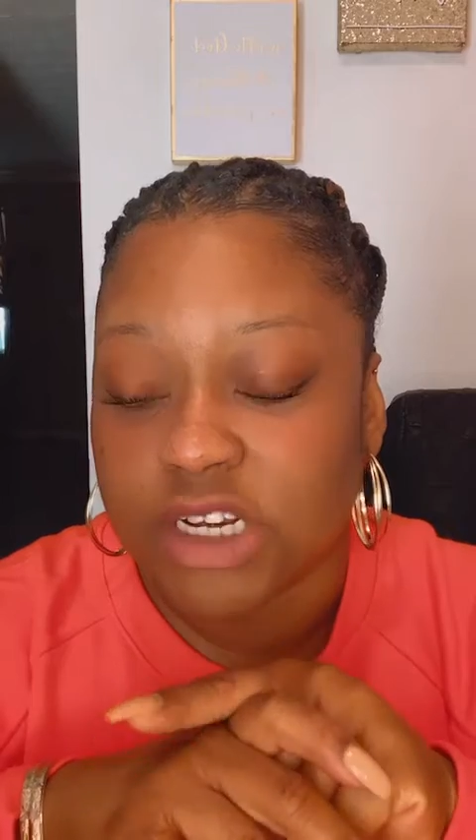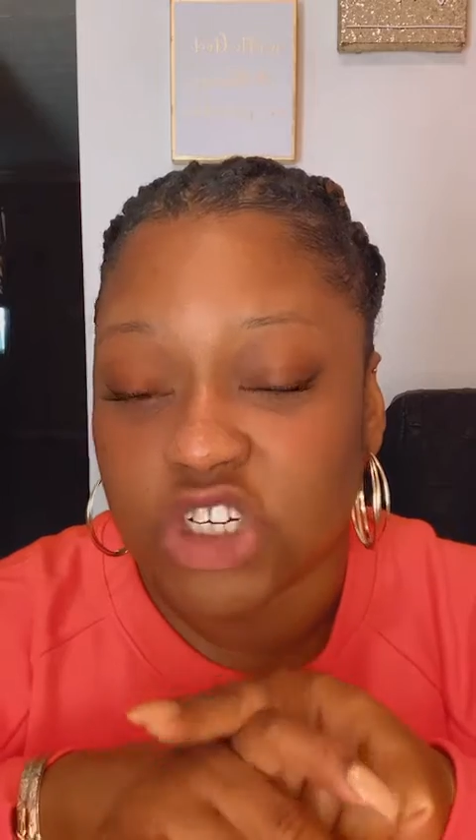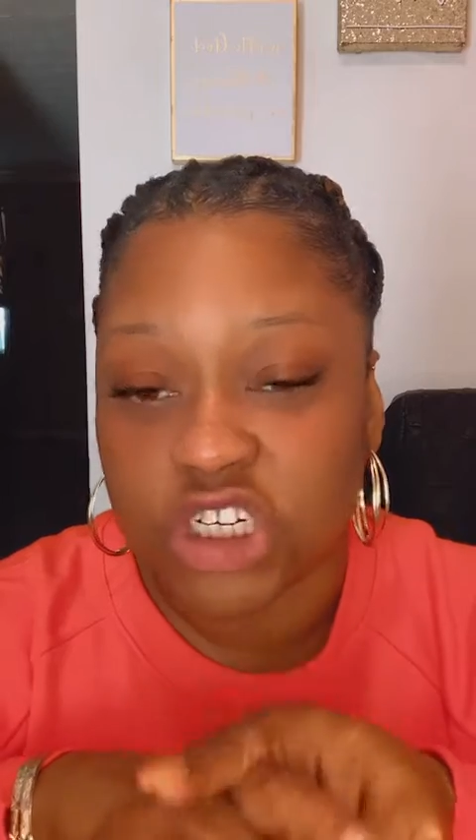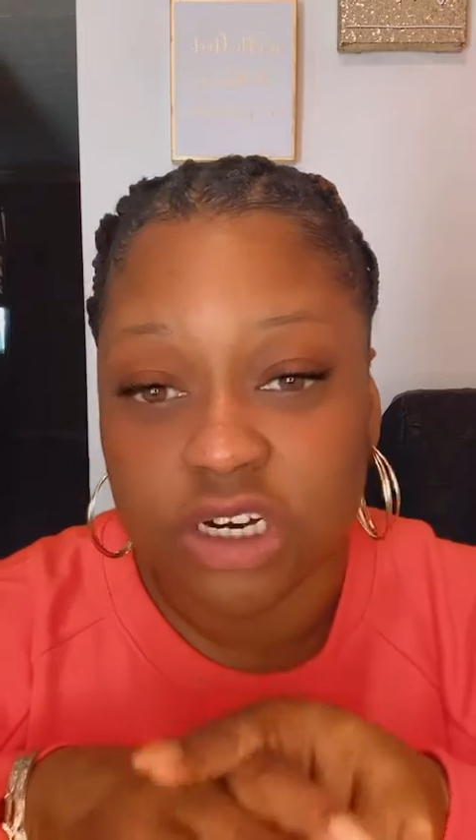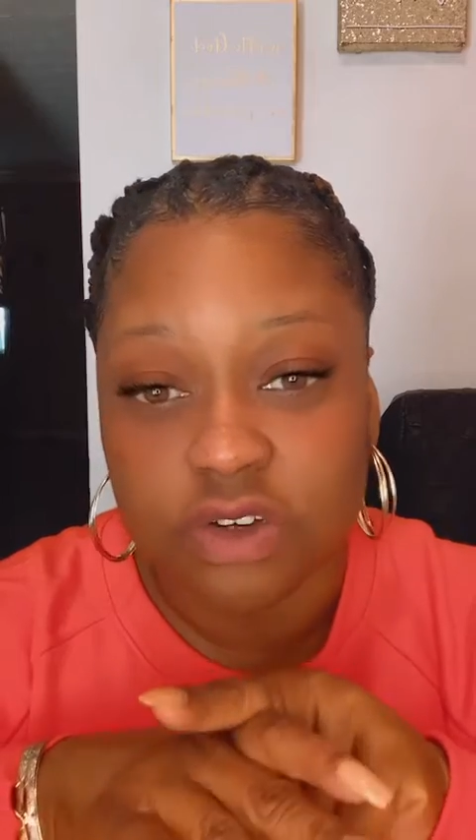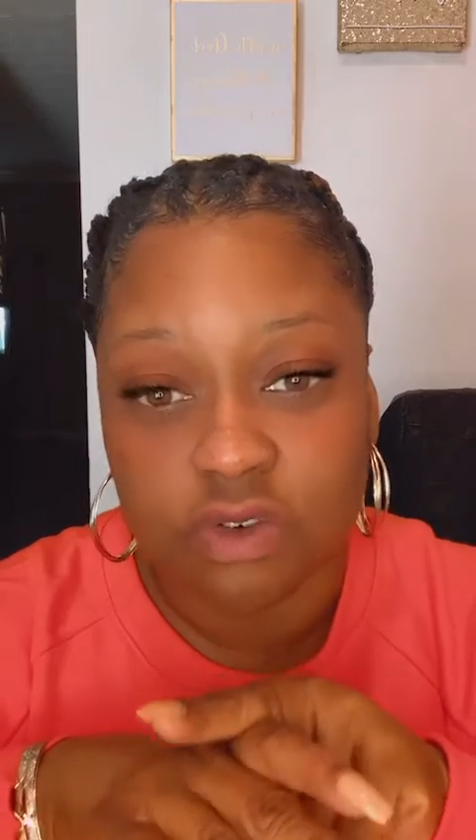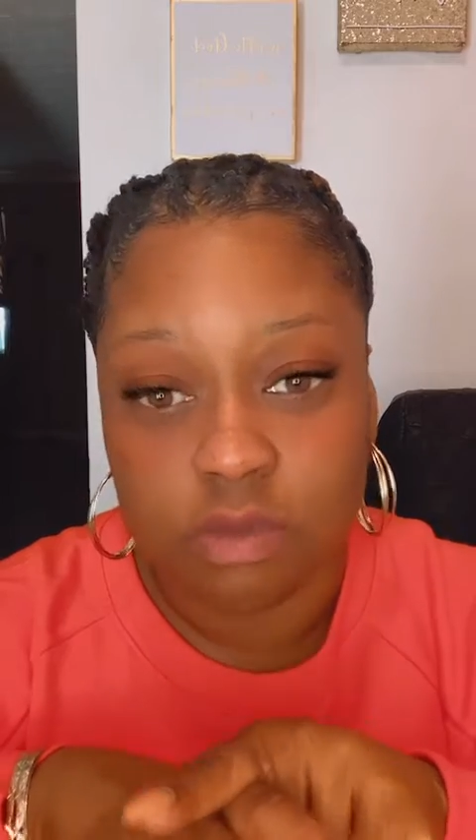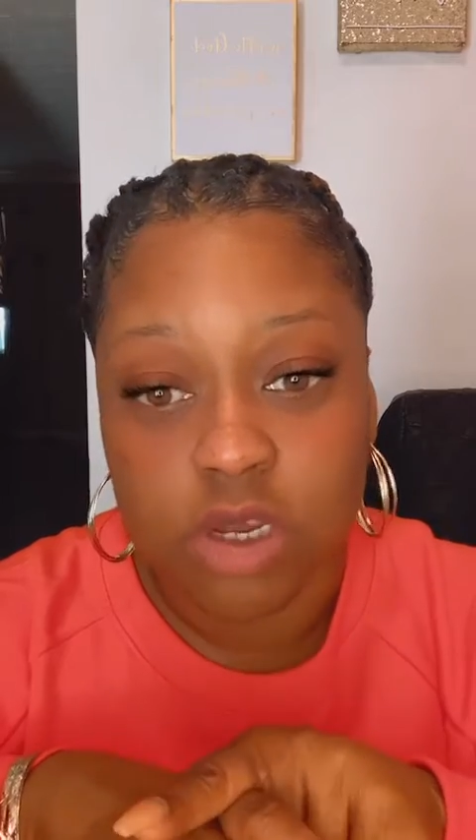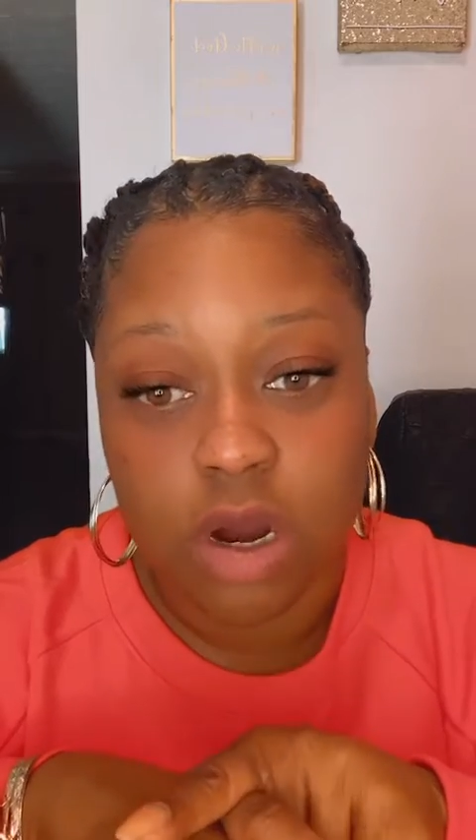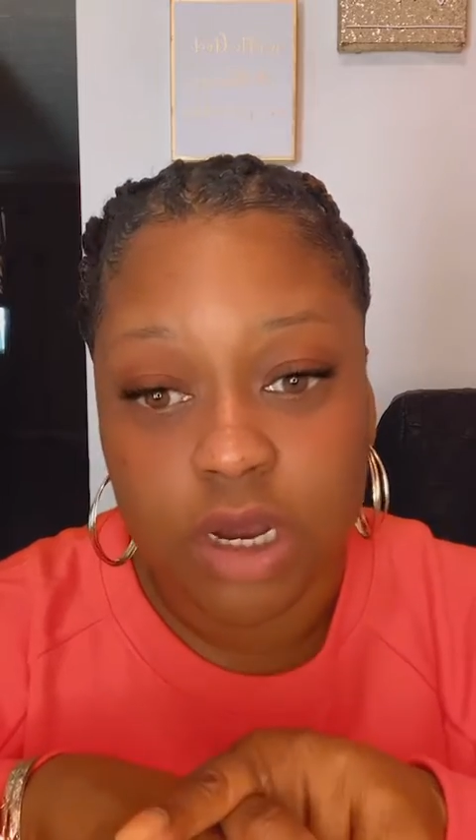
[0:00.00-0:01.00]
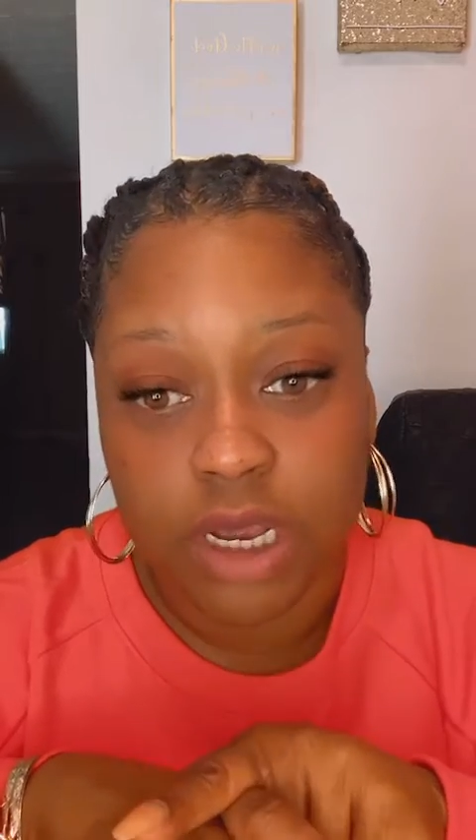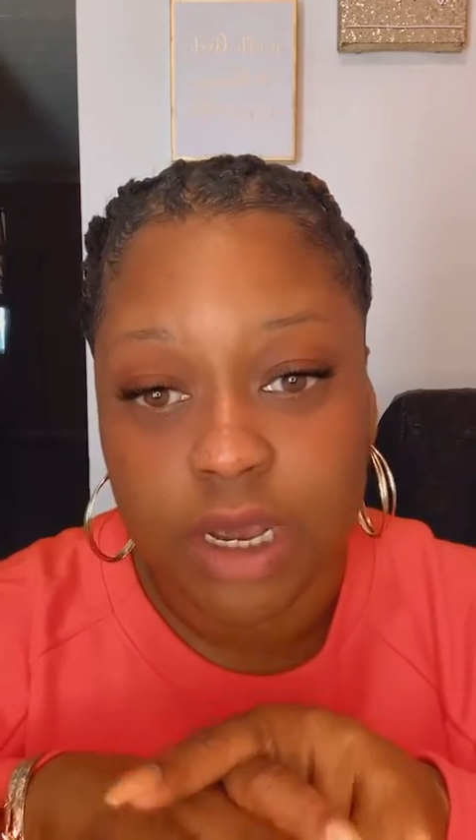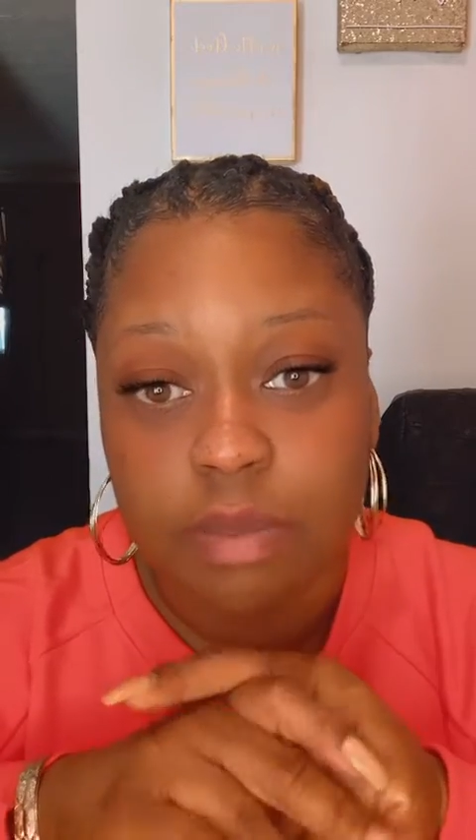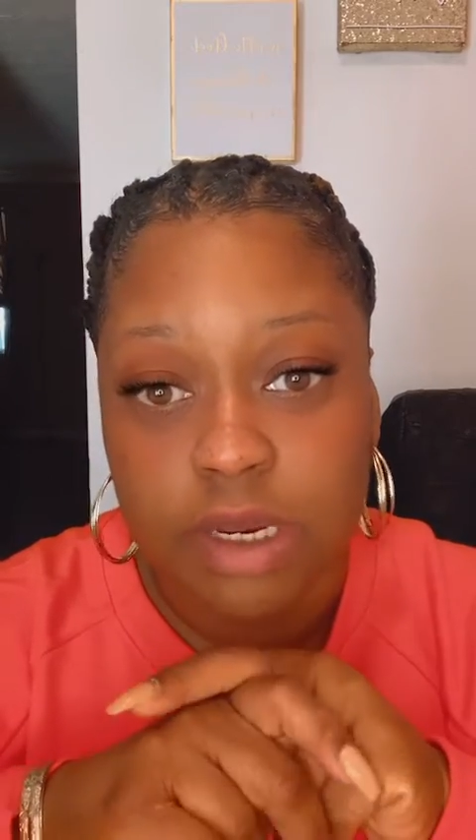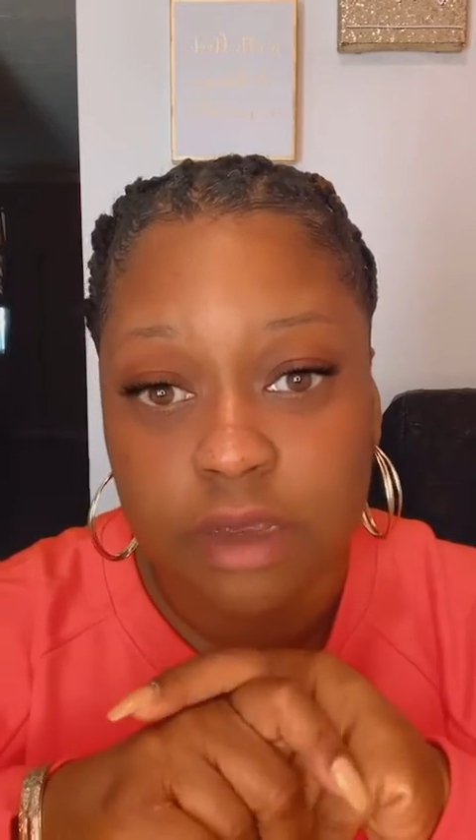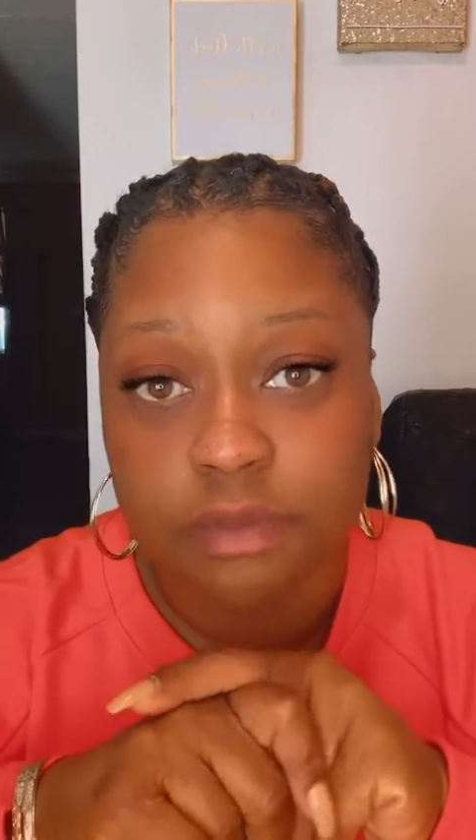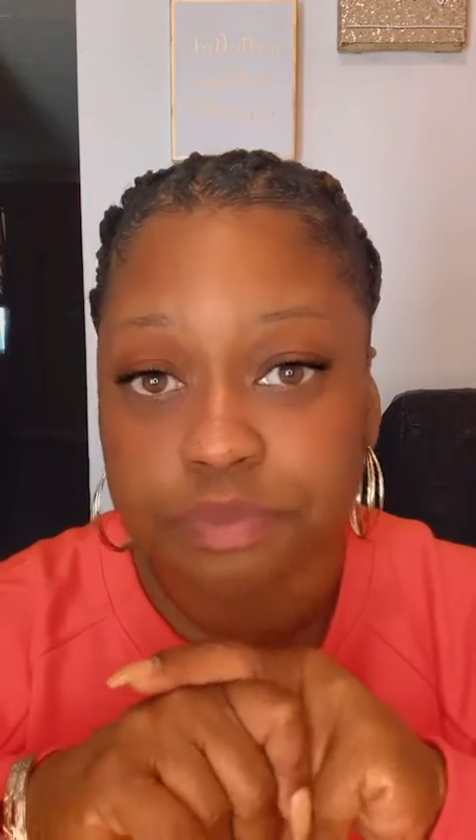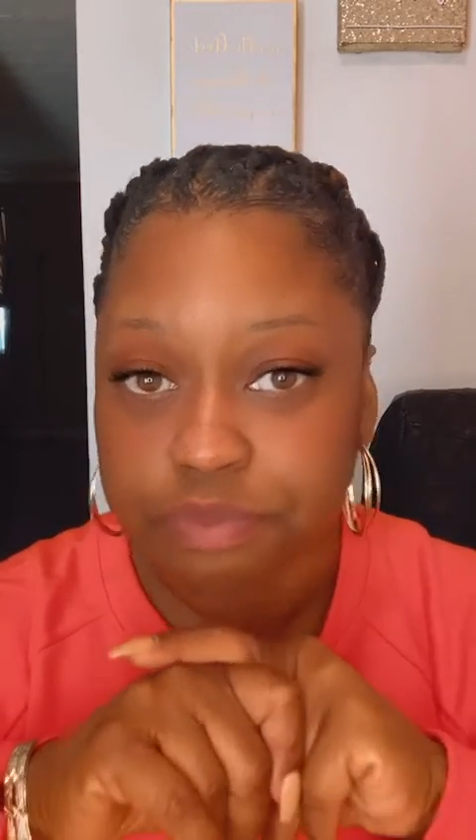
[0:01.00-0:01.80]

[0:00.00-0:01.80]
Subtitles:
chairs from Target, I believe.